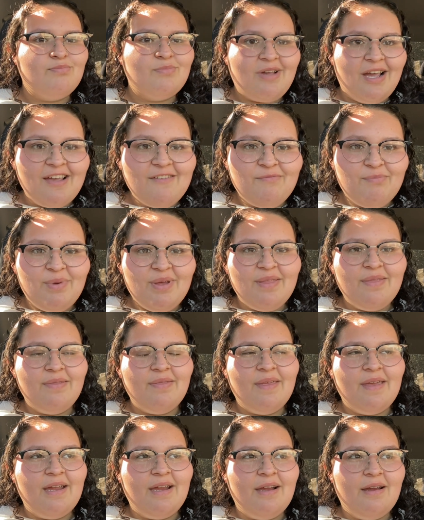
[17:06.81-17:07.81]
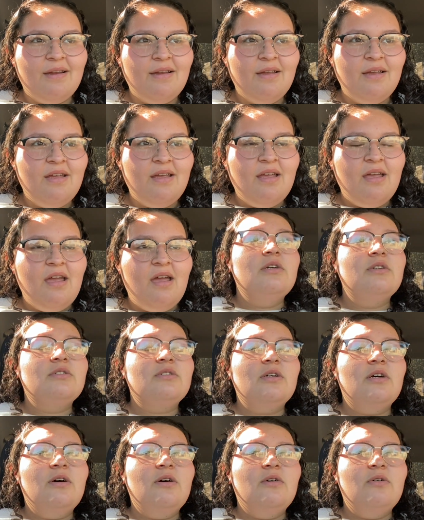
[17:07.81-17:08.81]
I've been there.
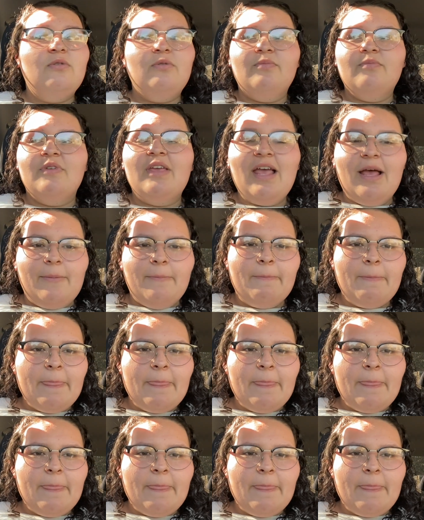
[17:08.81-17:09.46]
So, yeah.